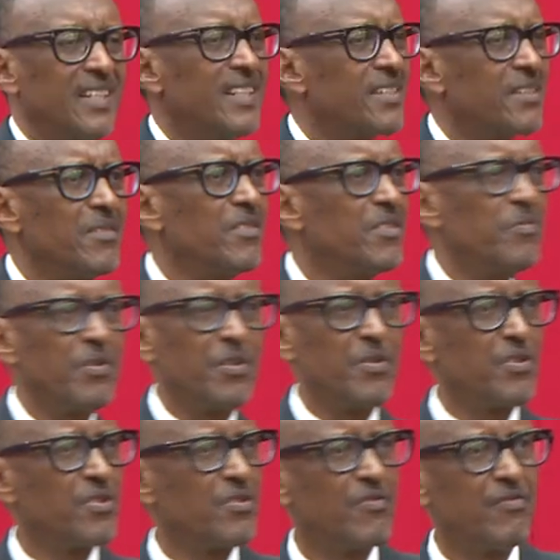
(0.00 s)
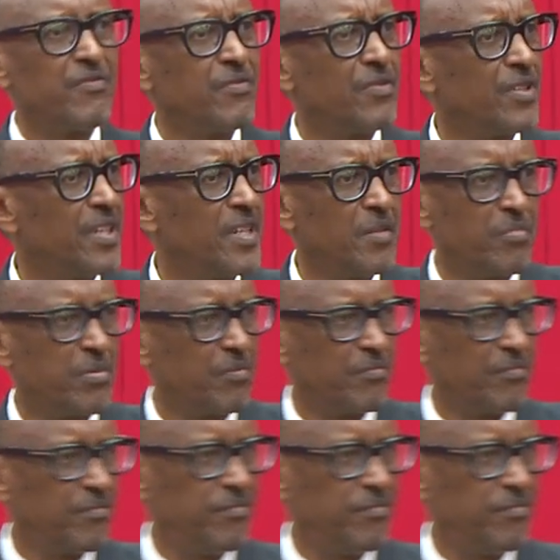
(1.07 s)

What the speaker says: it's not because of any, you